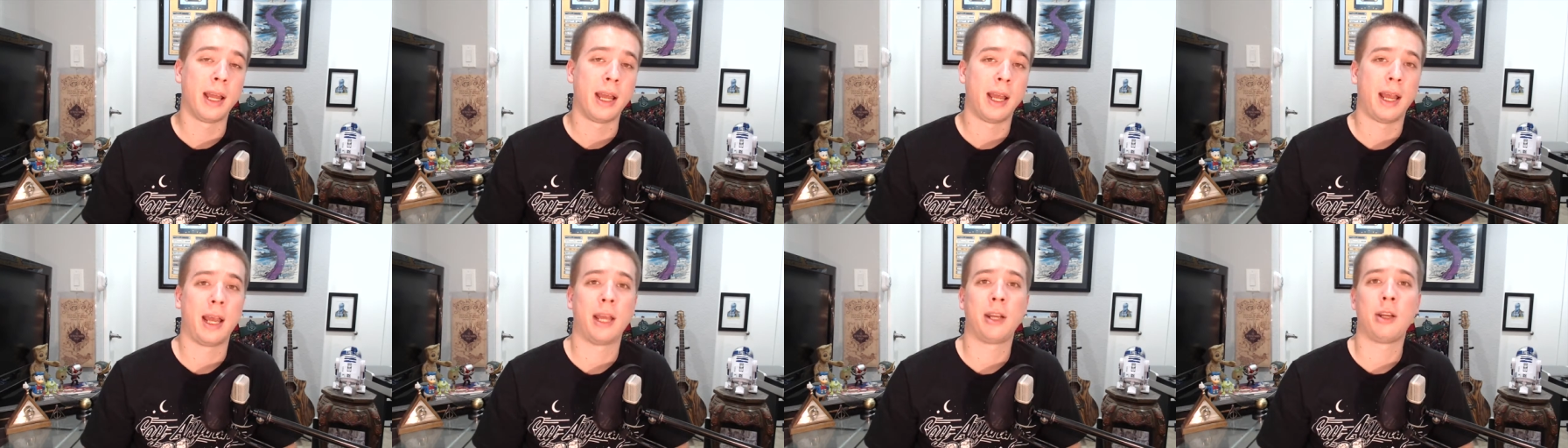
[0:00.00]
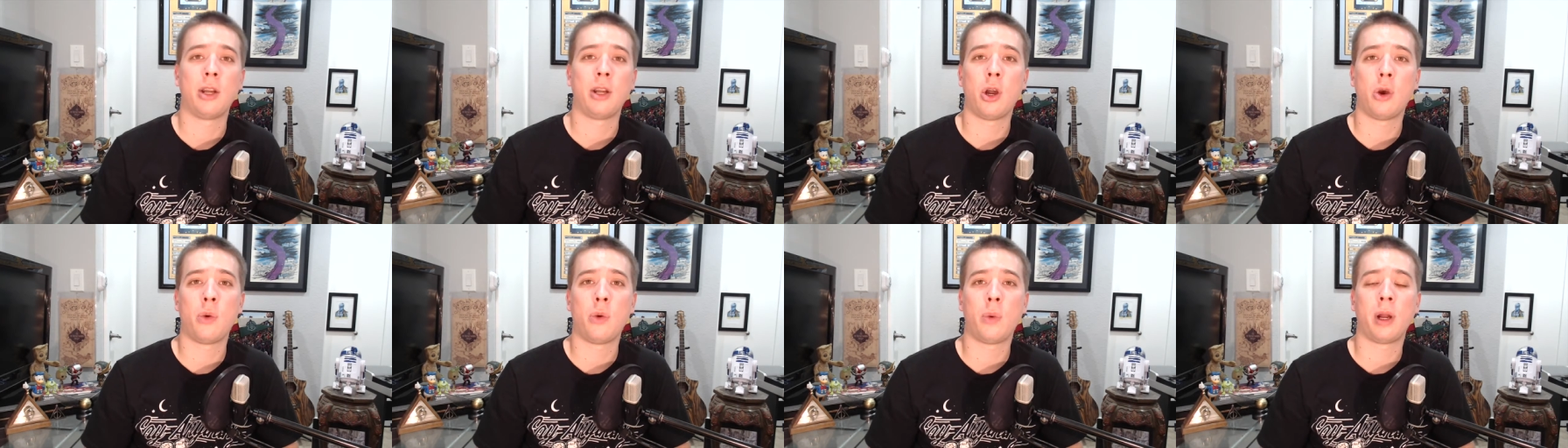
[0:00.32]
had
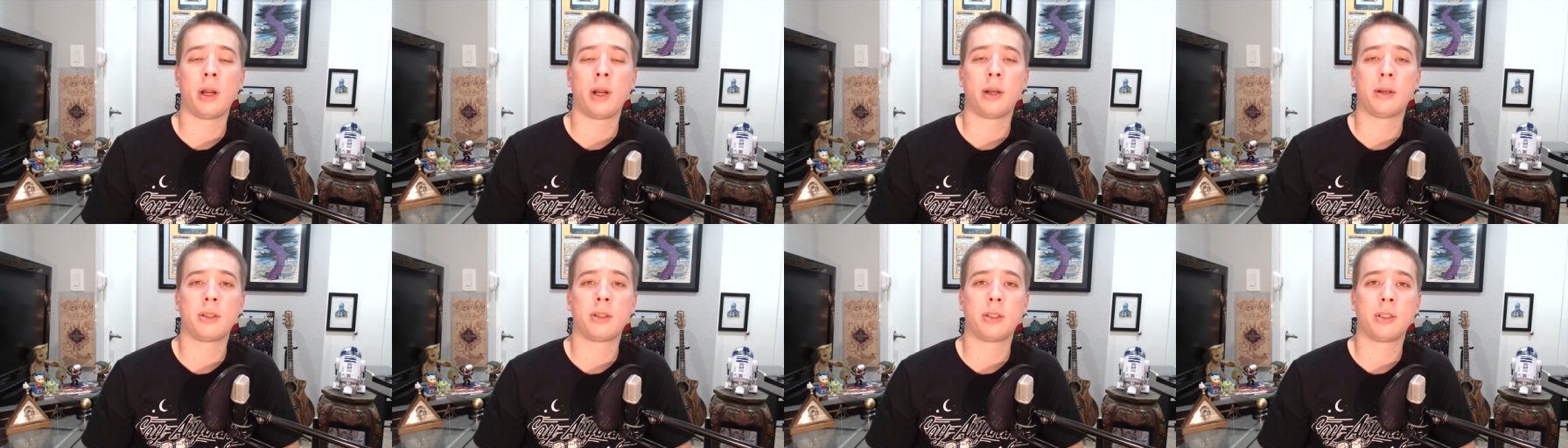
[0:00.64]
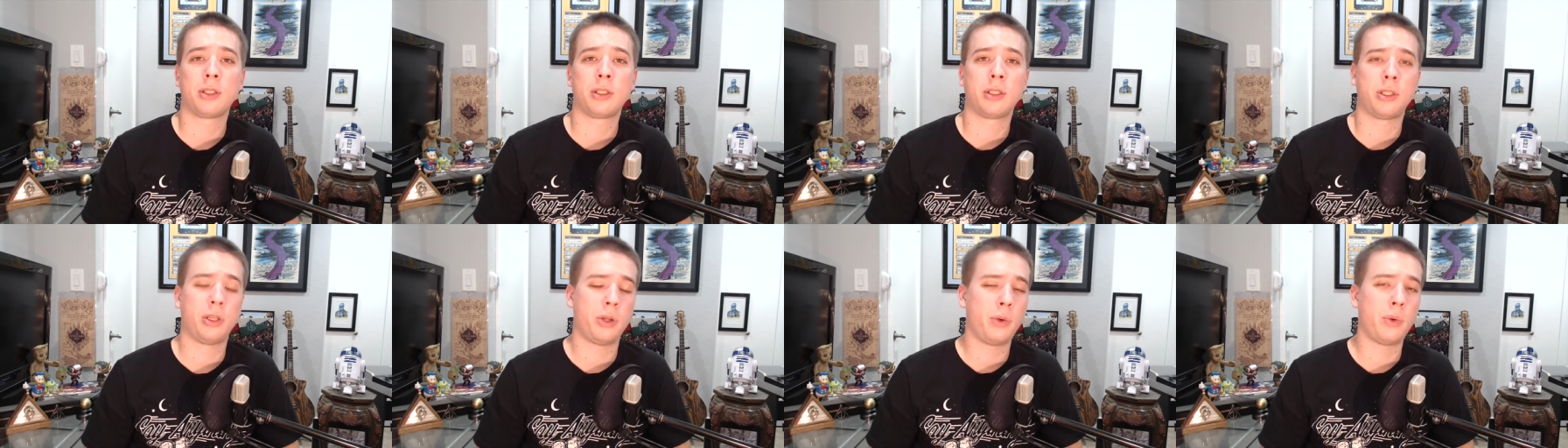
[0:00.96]
nowhere
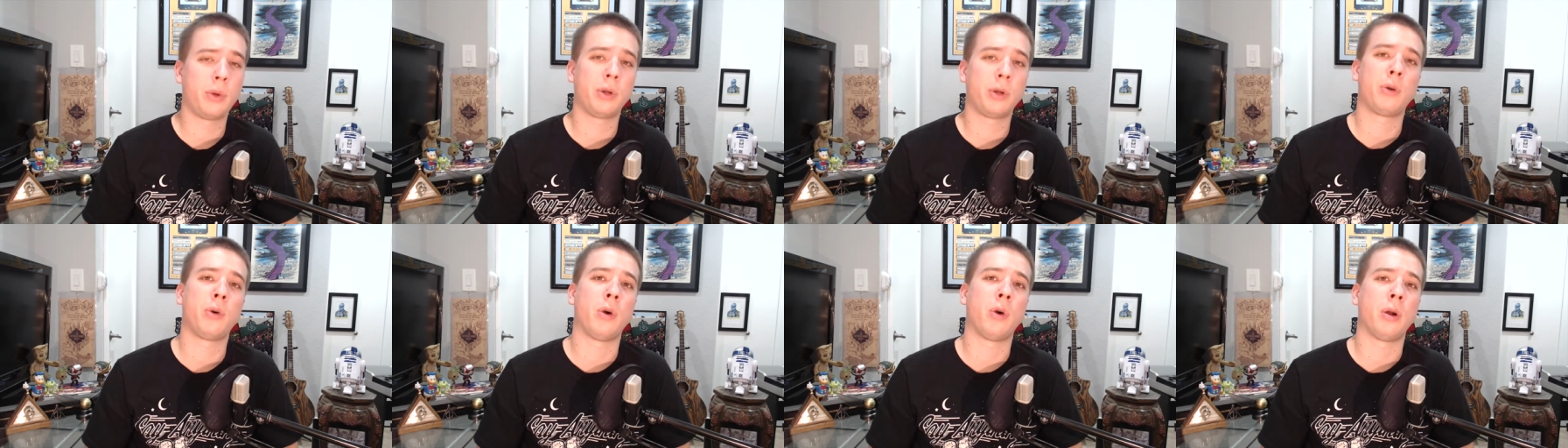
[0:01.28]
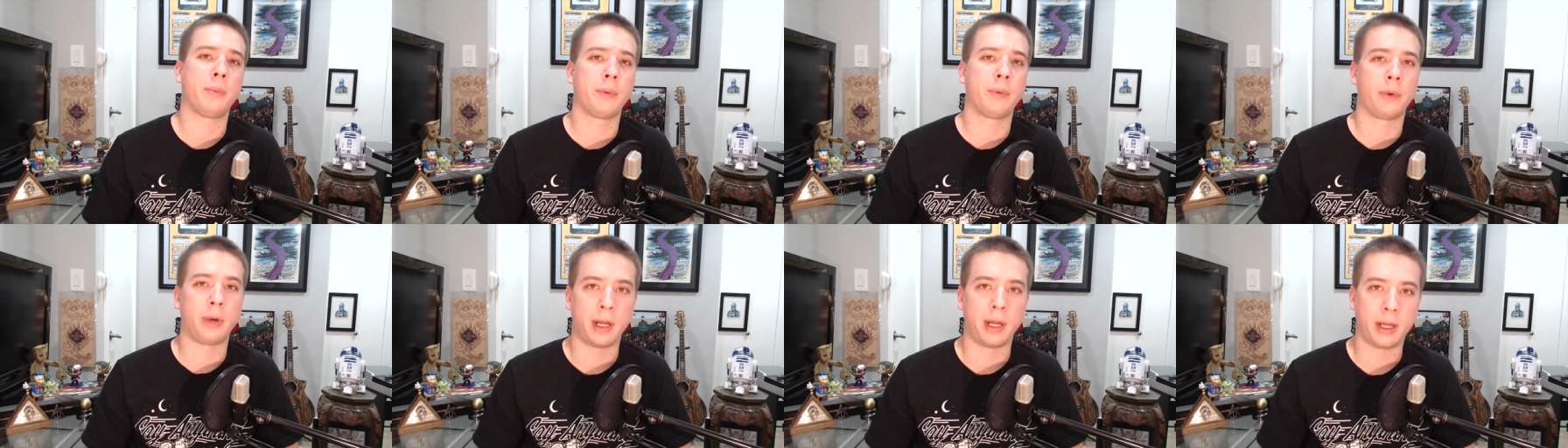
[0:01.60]
to
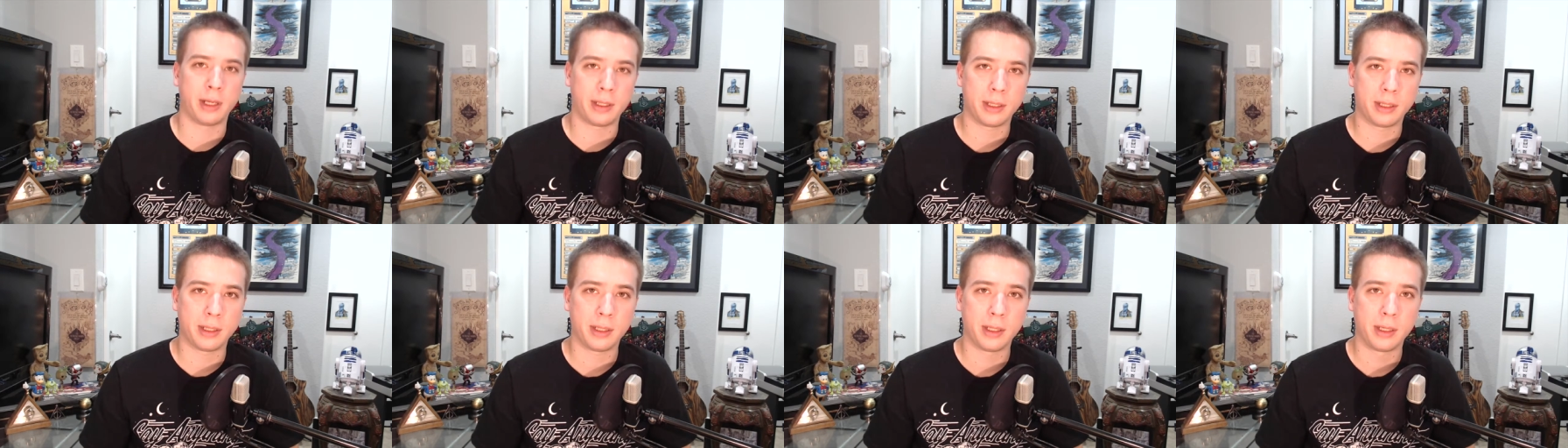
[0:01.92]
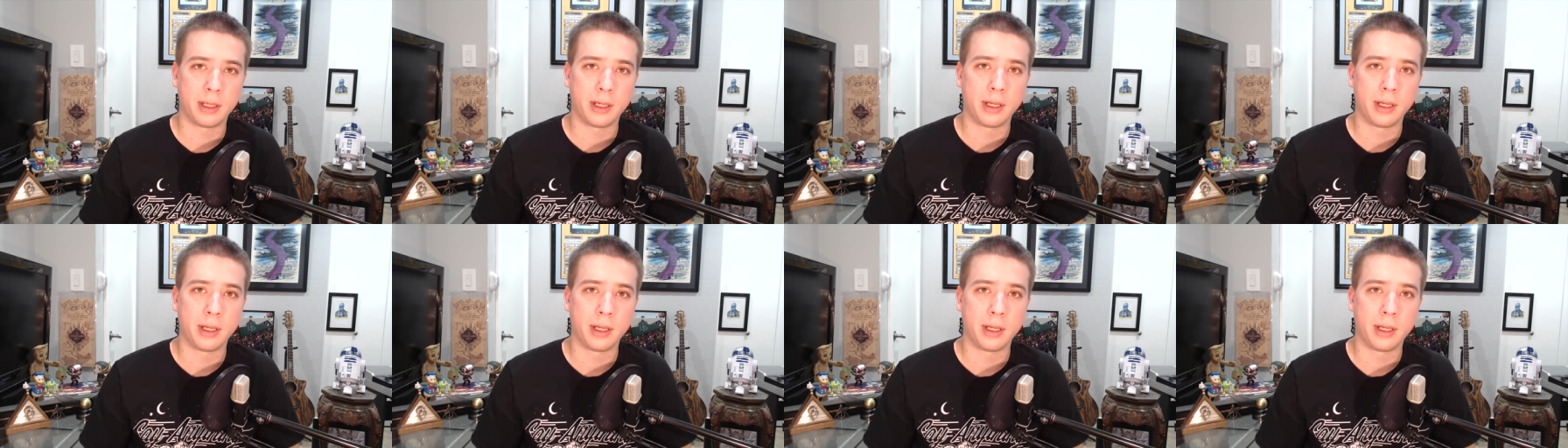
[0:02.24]
incorporate.